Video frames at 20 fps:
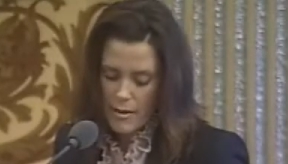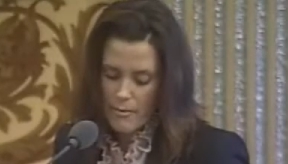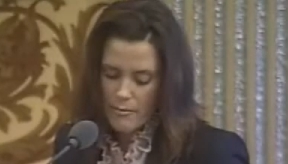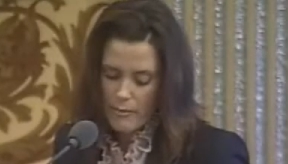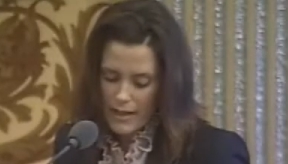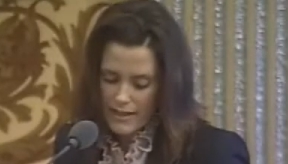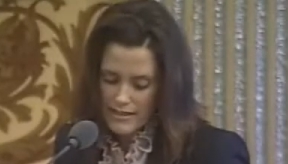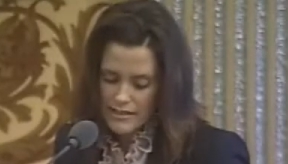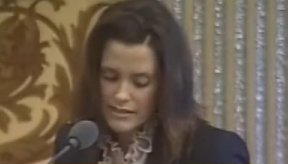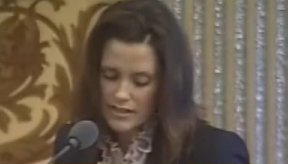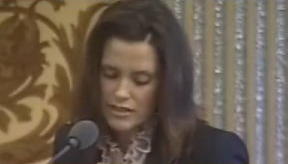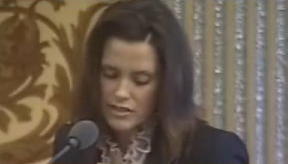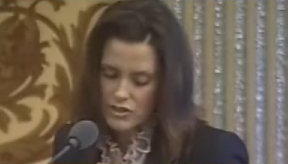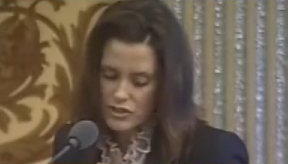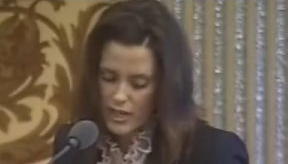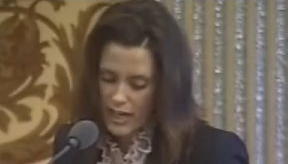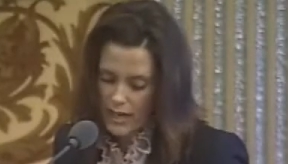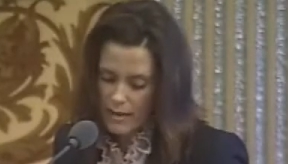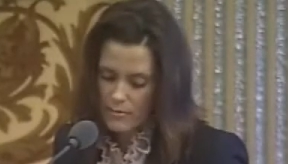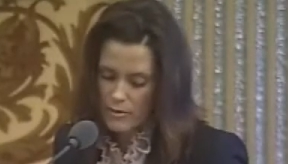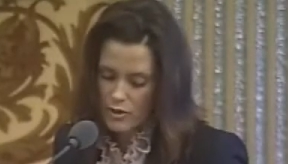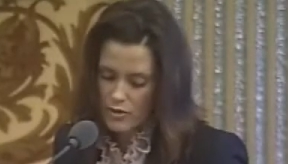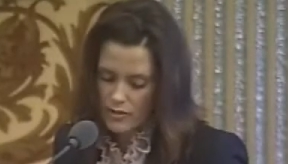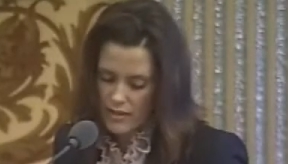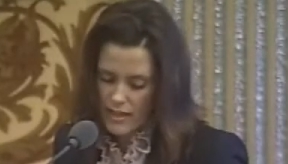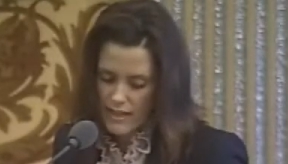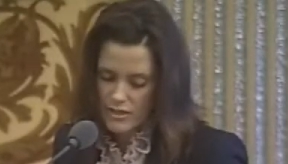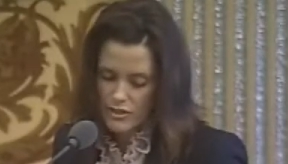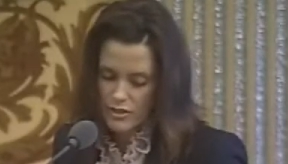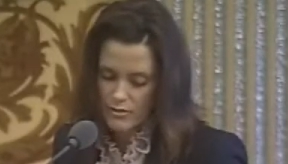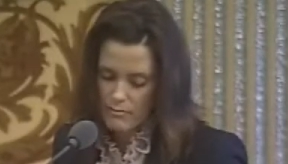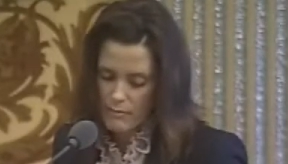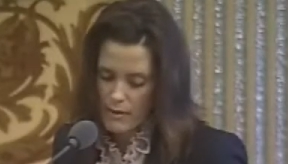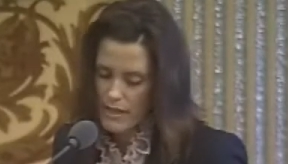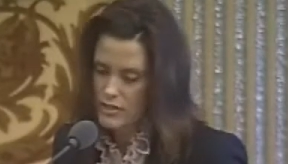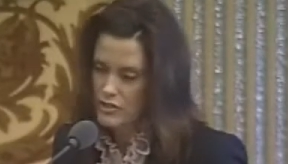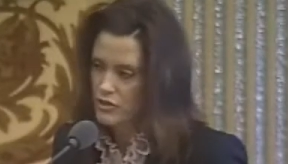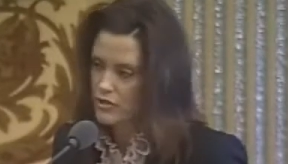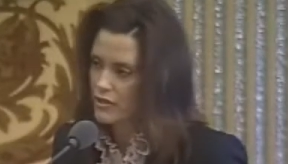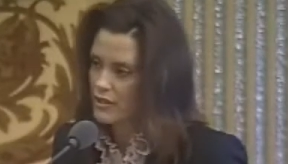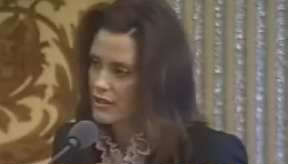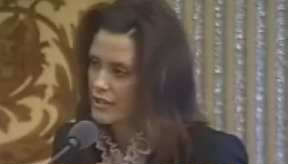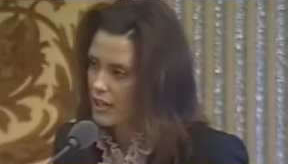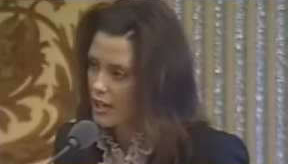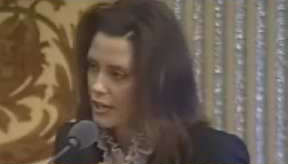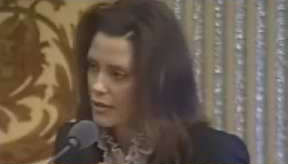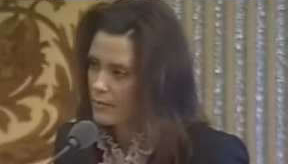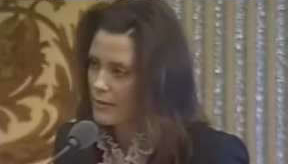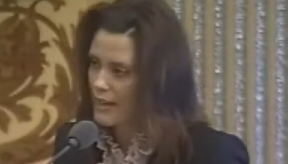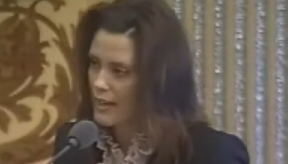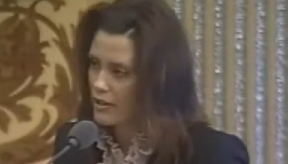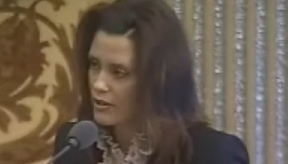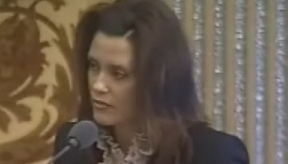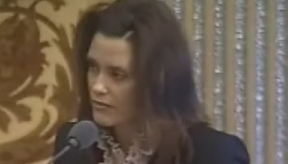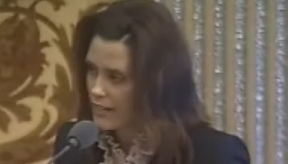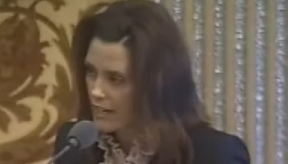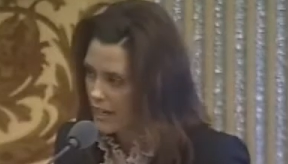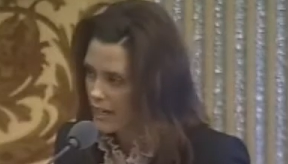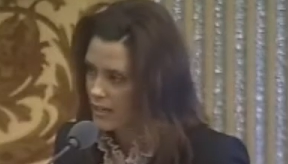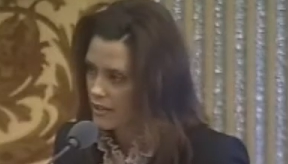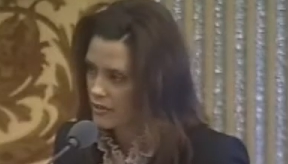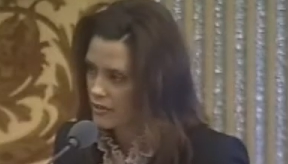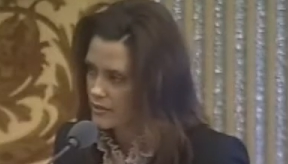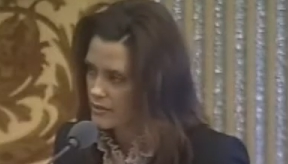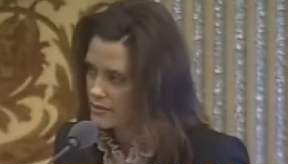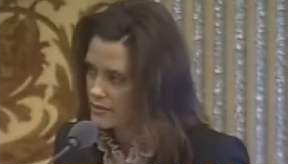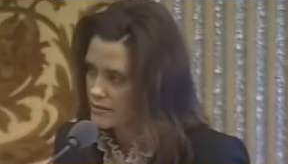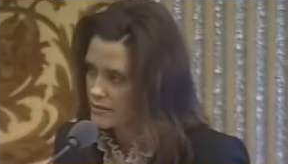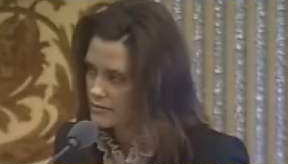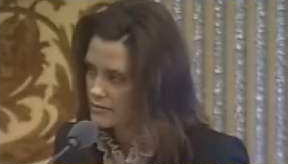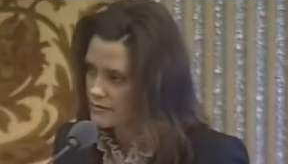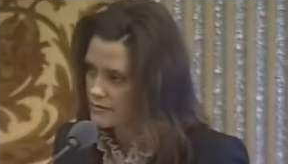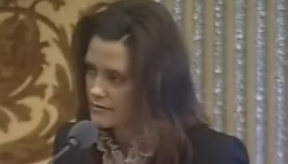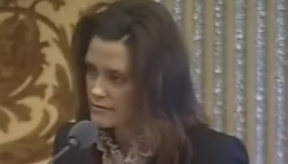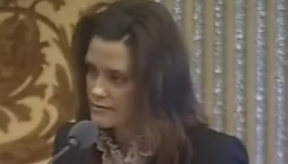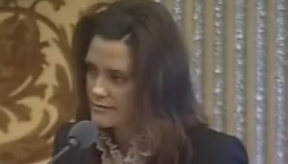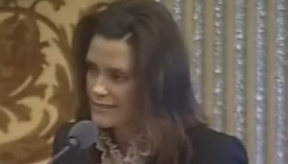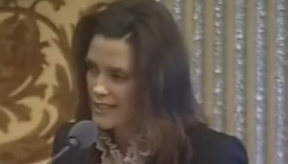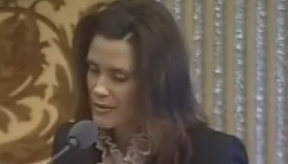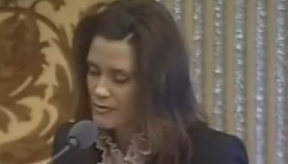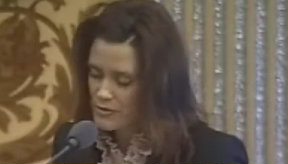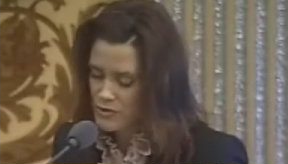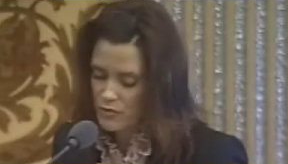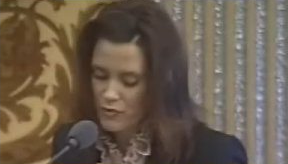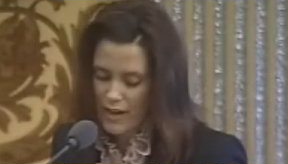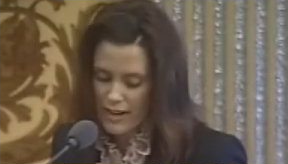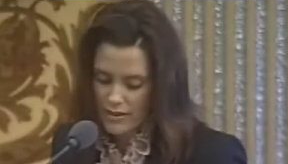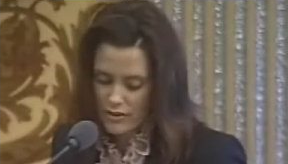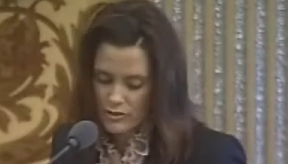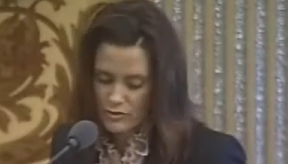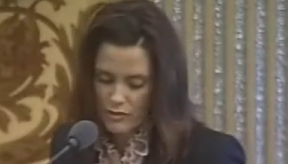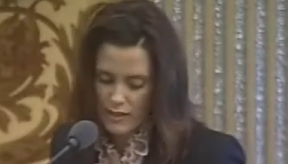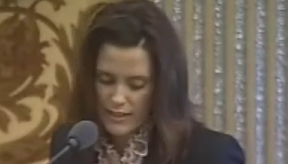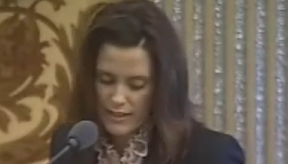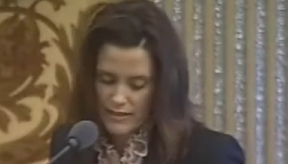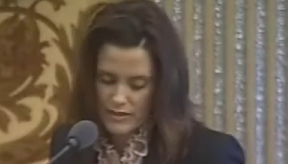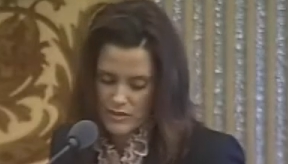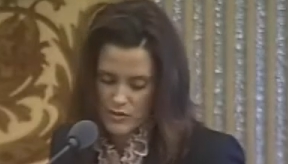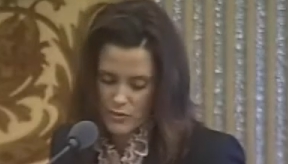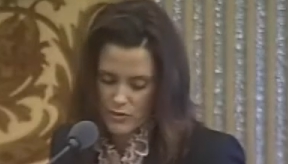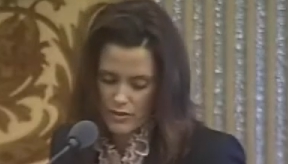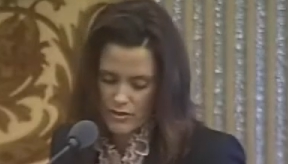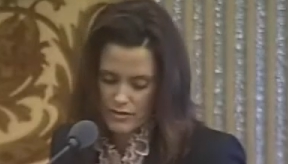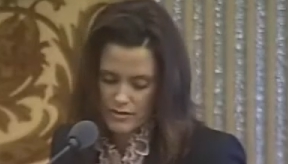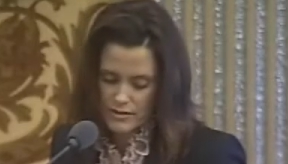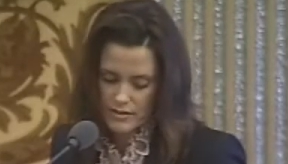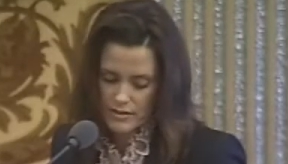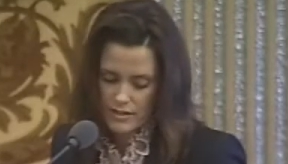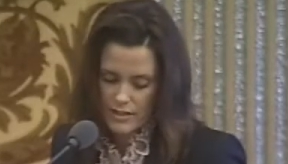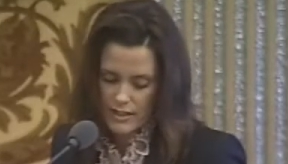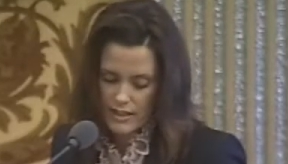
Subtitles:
best job creation measure to come out of Congress. That was Ronald Reagan's words.